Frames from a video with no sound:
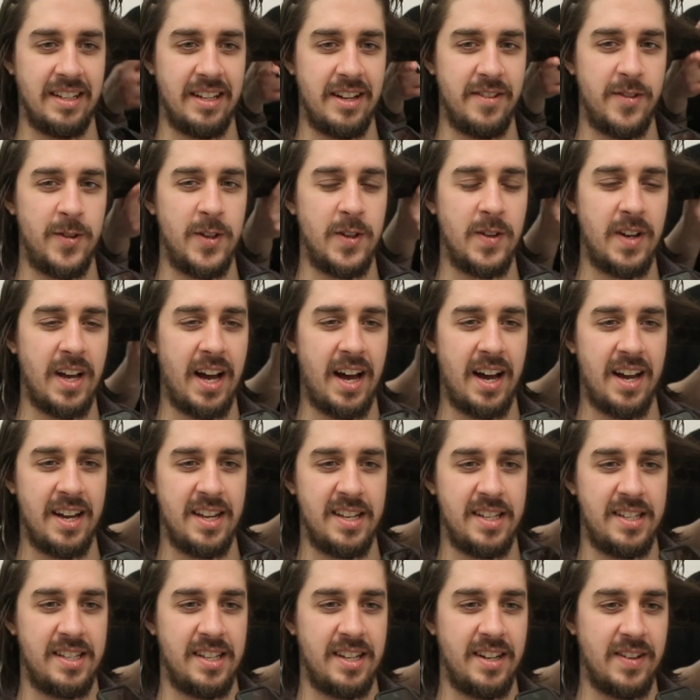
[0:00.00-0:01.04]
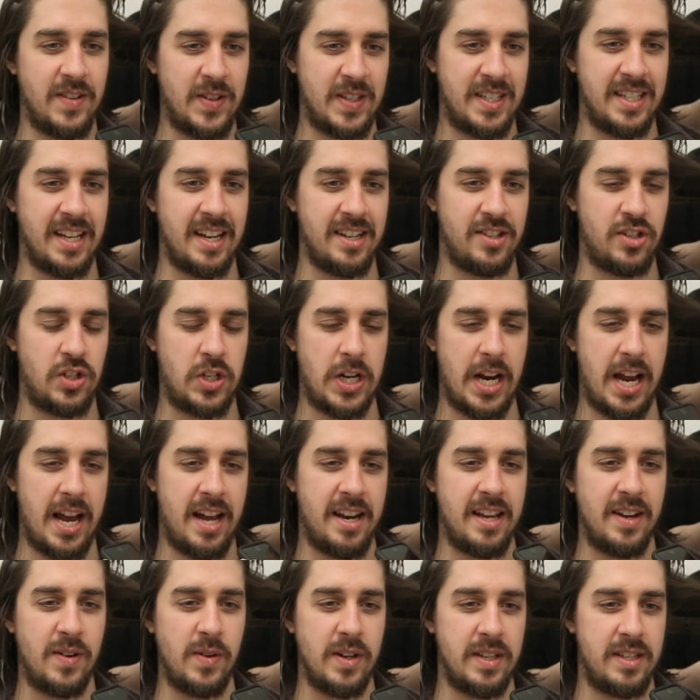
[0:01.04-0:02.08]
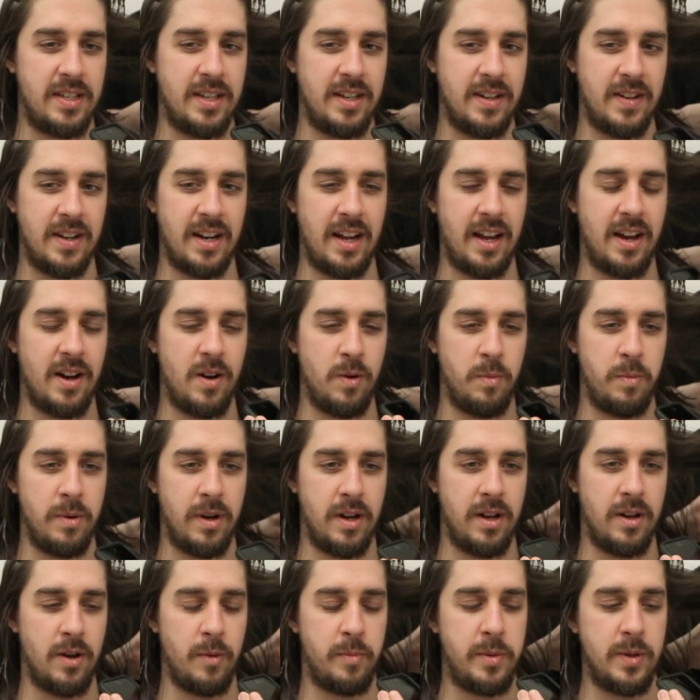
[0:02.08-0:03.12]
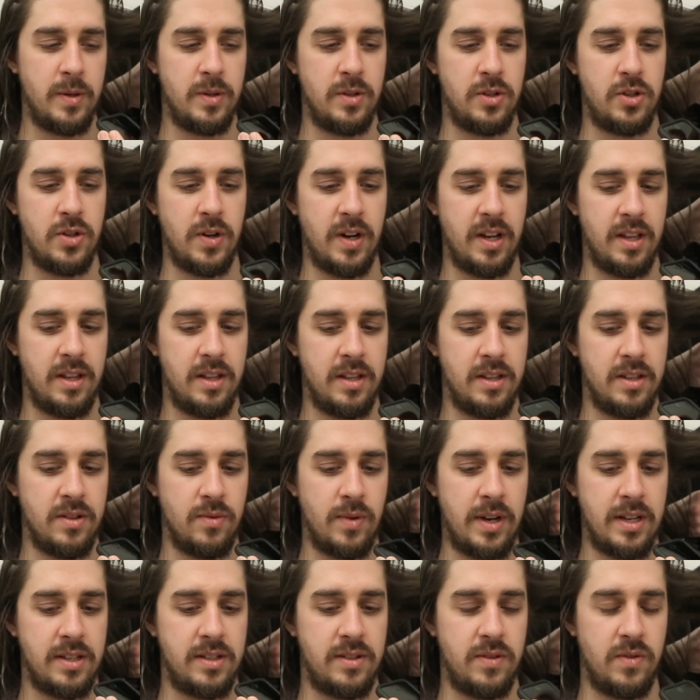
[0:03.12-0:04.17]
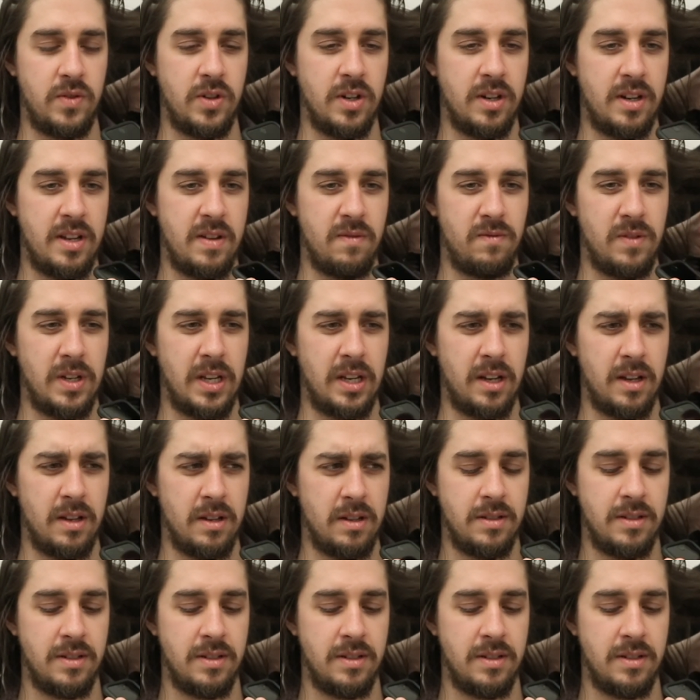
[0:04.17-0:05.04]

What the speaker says: I love you guys, and it was nice chatting with you, and I hope you enjoy the rest of your evening.